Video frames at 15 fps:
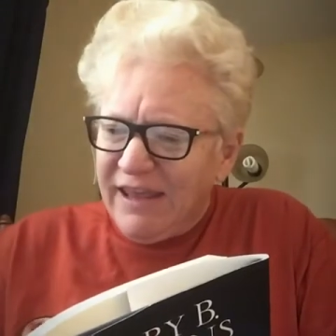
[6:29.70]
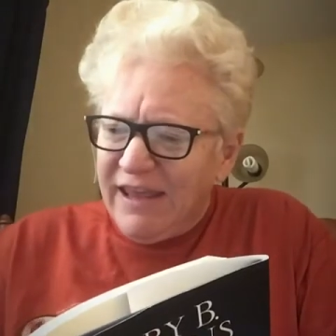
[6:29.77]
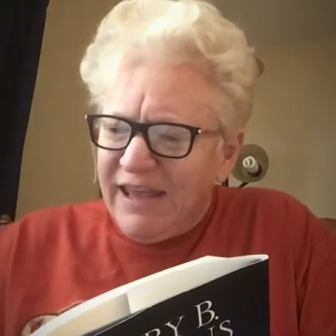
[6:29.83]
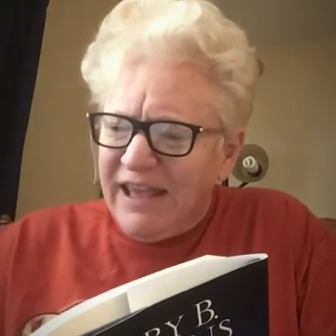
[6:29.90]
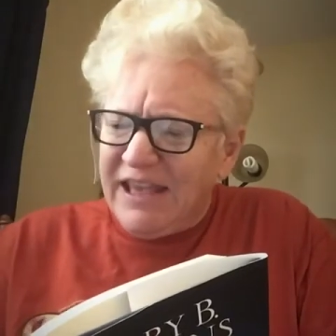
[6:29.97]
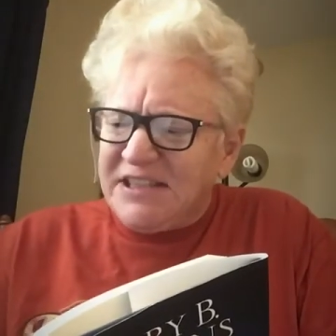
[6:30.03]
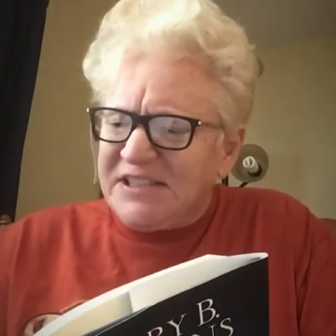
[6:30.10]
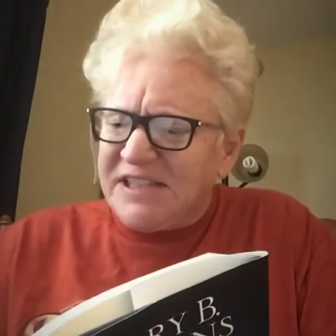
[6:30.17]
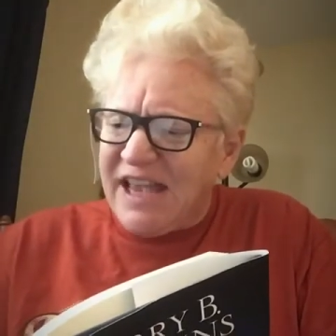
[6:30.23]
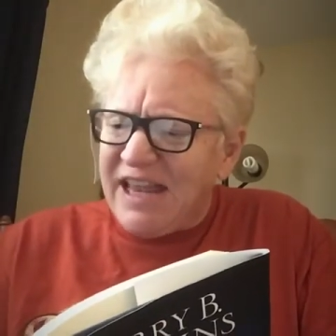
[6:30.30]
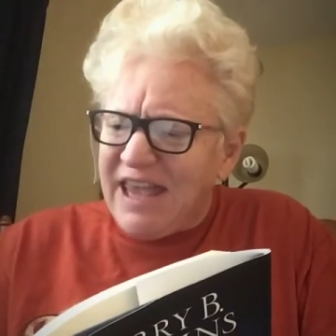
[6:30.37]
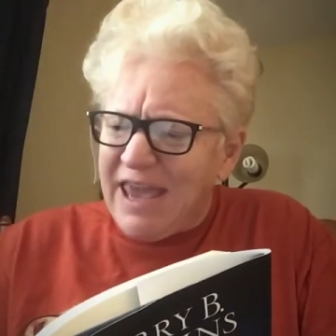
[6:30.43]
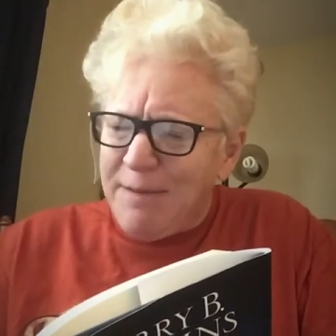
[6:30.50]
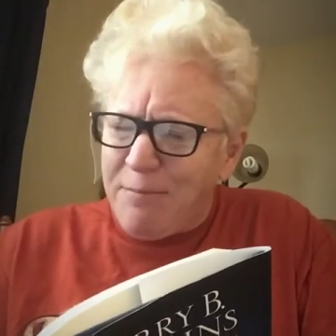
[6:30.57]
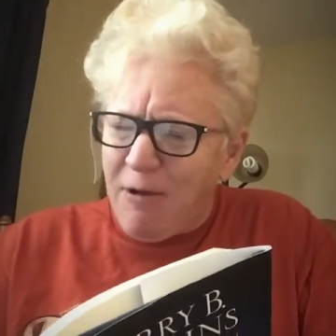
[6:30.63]
He said
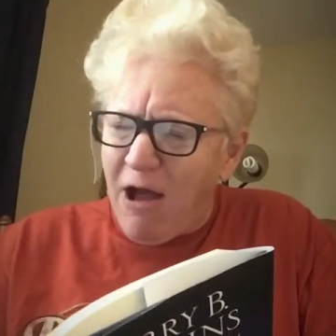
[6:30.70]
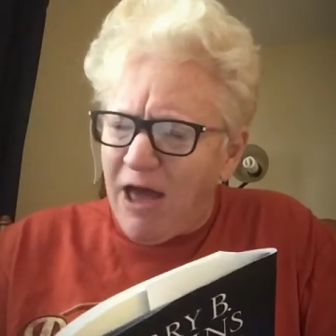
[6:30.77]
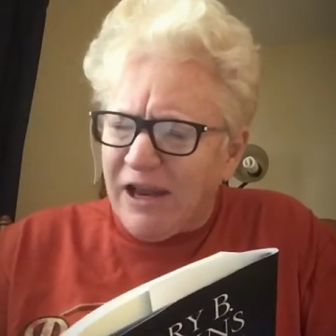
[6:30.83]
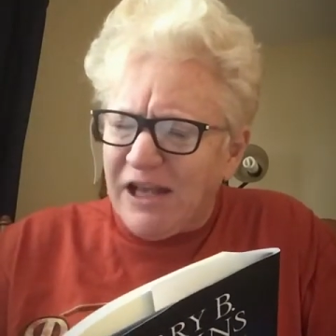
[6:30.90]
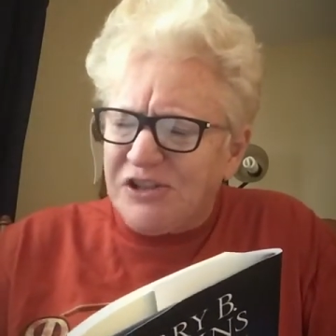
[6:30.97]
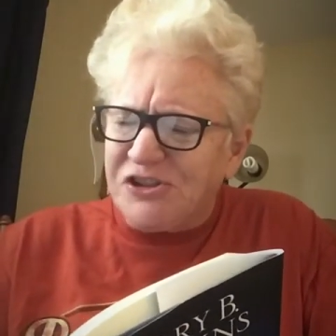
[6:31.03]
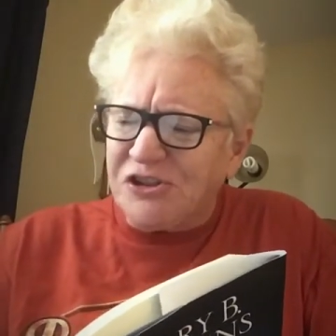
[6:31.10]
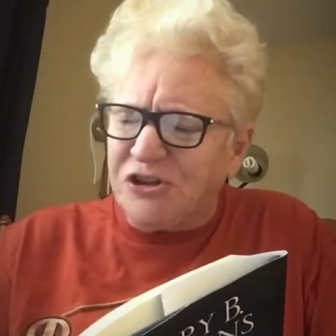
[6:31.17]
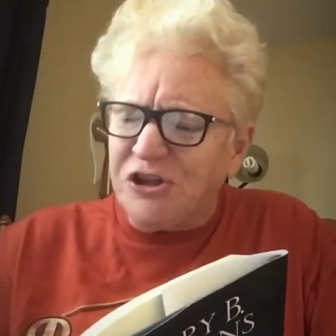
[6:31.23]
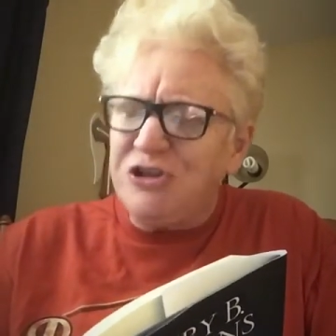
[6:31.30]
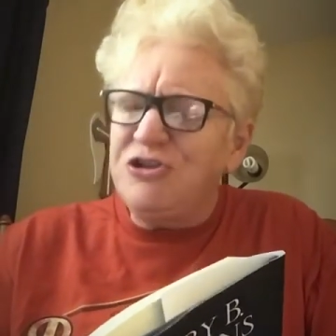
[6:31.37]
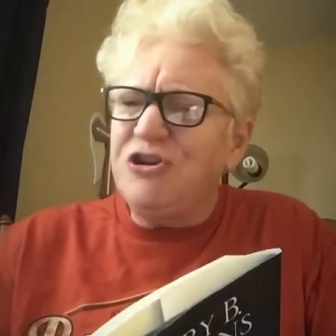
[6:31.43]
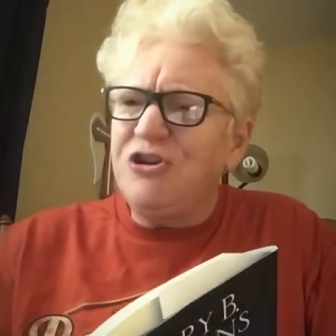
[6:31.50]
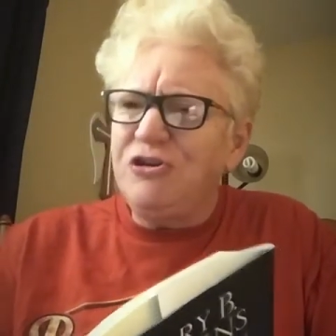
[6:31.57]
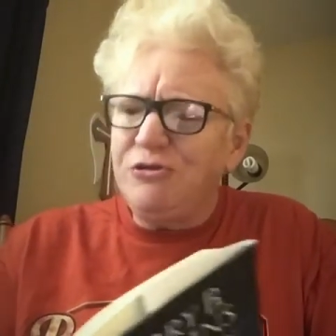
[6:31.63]
he brought us
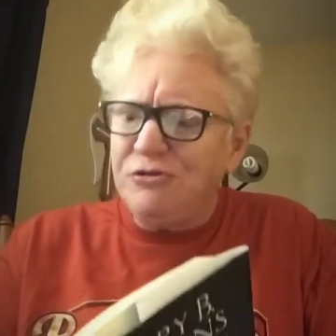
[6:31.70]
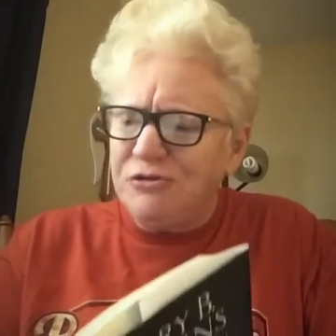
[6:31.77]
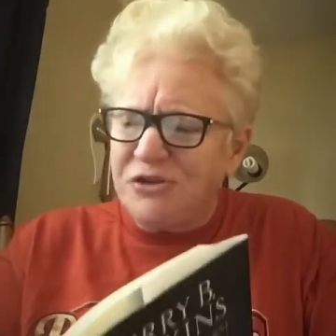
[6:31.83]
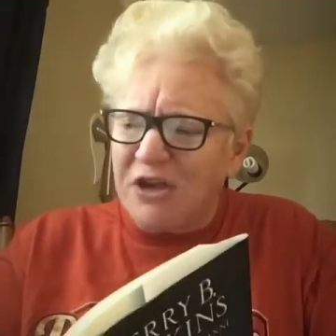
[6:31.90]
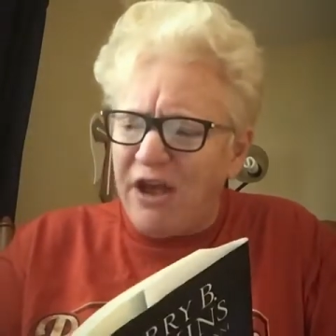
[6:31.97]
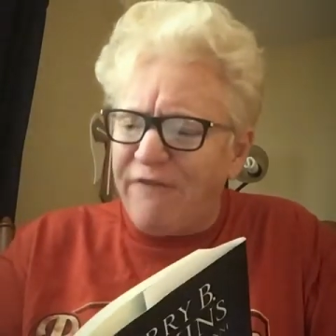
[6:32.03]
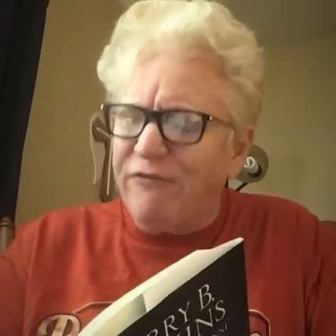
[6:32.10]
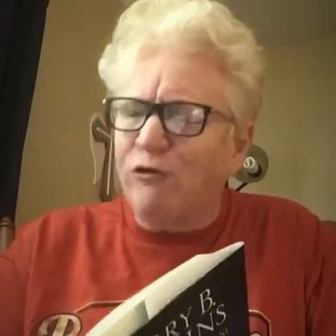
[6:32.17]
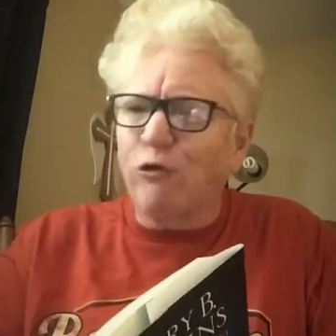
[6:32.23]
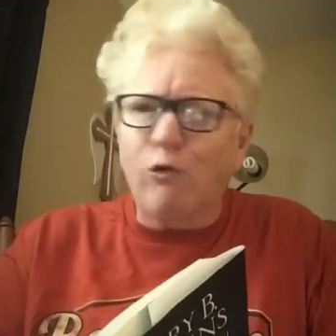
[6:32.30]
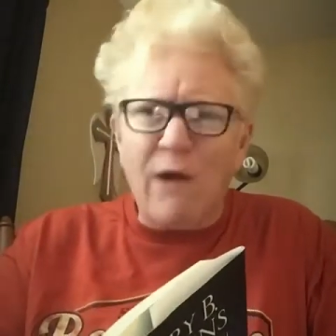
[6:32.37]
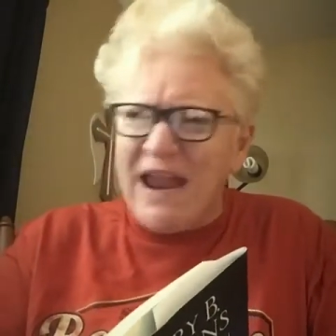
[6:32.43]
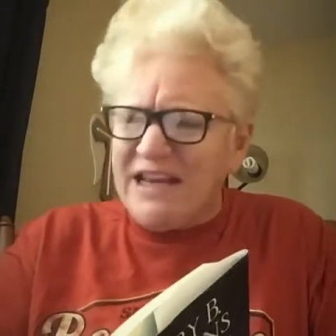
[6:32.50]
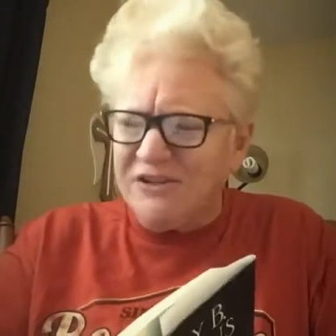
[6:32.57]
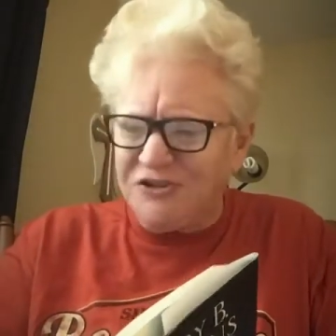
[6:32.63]
good news of
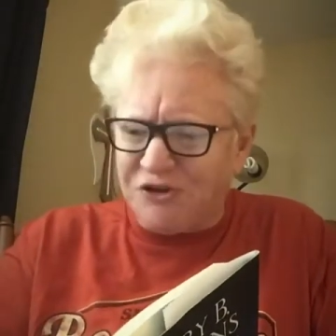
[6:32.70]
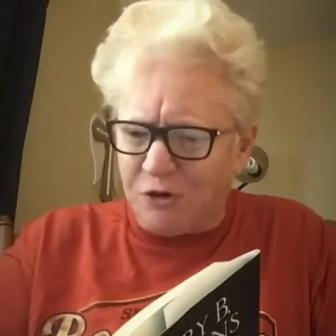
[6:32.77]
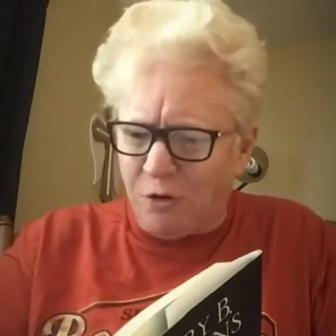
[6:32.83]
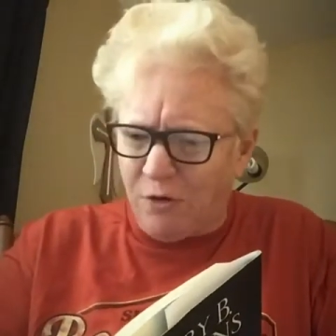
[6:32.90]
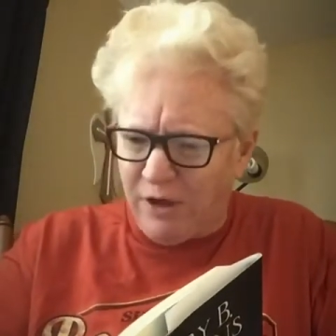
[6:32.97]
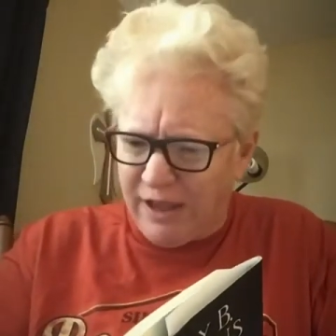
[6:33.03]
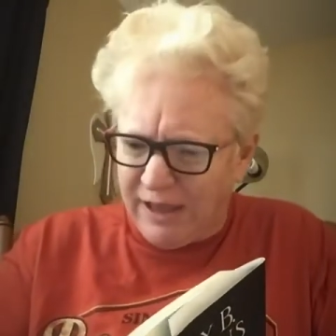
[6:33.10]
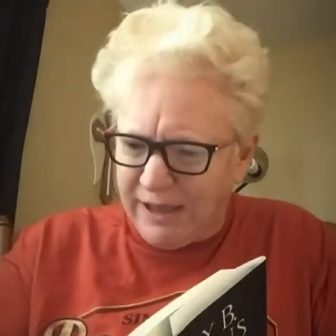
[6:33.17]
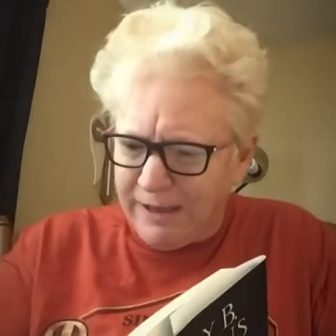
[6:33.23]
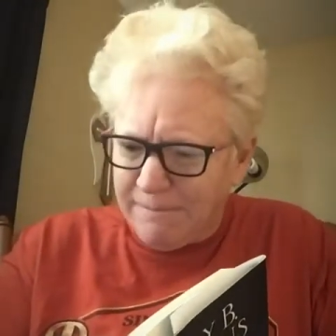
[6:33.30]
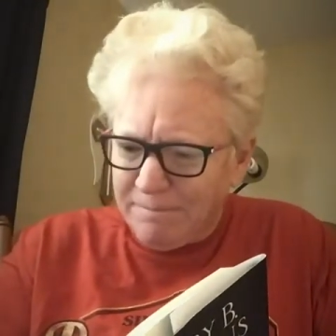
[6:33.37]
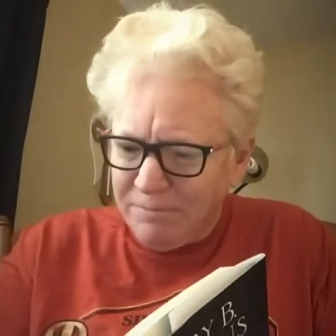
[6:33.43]
great joy.